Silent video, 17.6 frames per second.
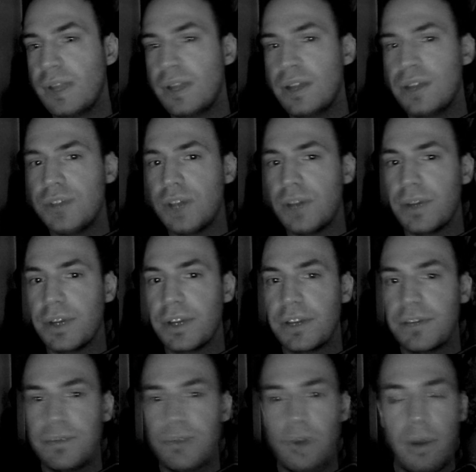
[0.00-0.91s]
So the
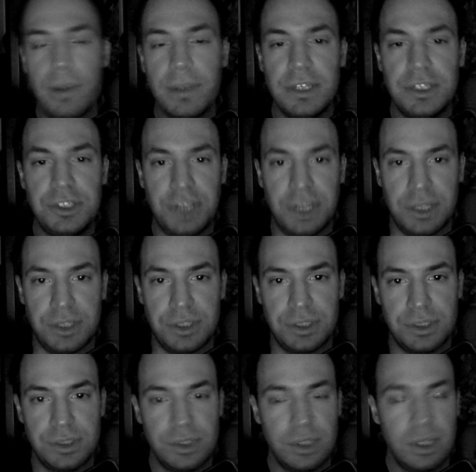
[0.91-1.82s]
conformity
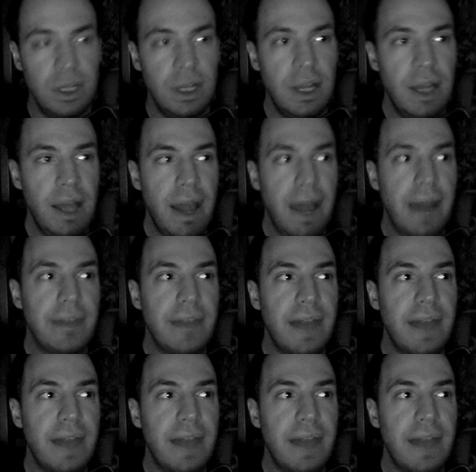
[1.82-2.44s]
changes, and